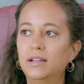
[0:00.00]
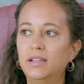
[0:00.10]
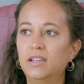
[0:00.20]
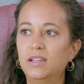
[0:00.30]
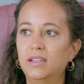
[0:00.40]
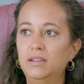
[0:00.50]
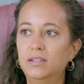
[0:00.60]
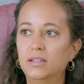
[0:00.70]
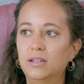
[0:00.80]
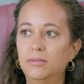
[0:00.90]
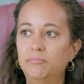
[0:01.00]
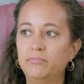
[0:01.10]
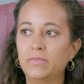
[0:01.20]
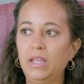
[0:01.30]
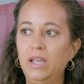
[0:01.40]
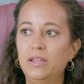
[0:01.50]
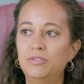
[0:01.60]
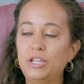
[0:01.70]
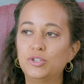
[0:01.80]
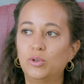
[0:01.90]
and
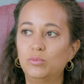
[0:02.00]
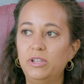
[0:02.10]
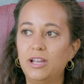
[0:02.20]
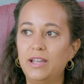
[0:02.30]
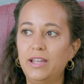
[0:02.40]
they told me